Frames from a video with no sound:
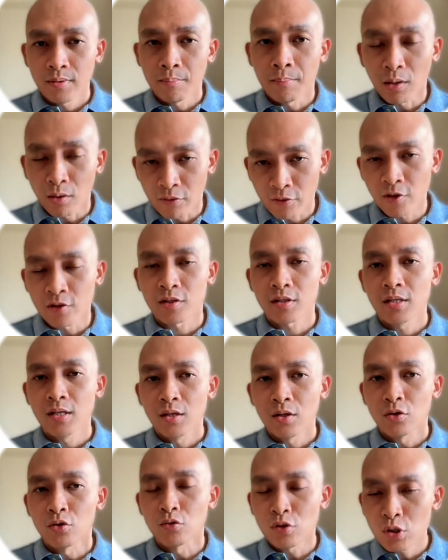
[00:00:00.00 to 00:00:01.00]
But of course,
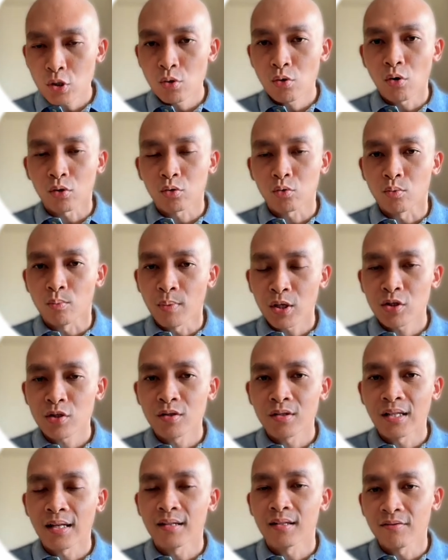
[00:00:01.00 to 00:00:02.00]
you still got to make
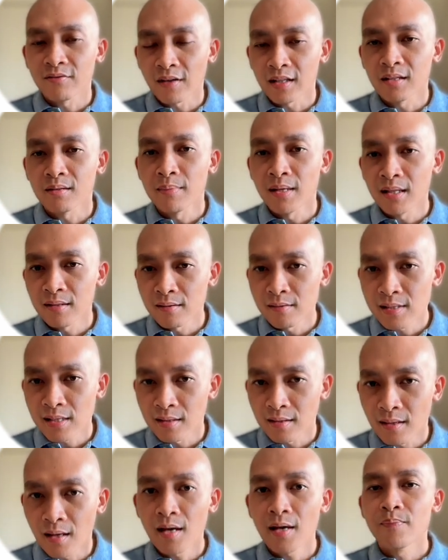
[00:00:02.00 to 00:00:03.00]
sure that the fundamentals
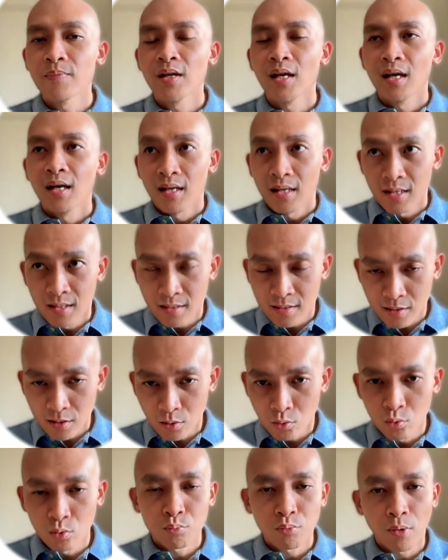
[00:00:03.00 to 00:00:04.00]
are there. It is a
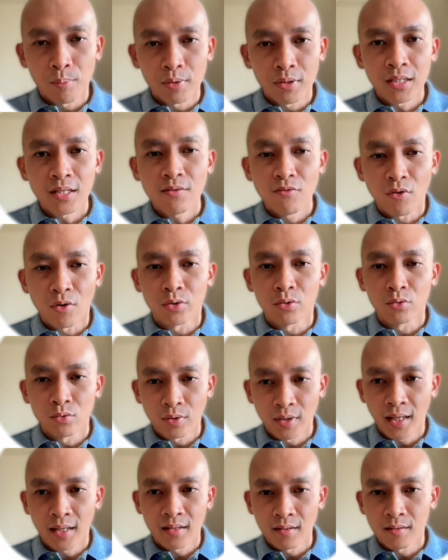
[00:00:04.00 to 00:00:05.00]
good property for you
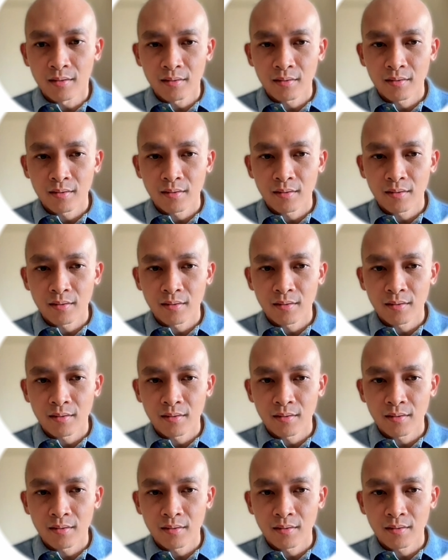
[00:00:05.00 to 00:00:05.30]
to get in,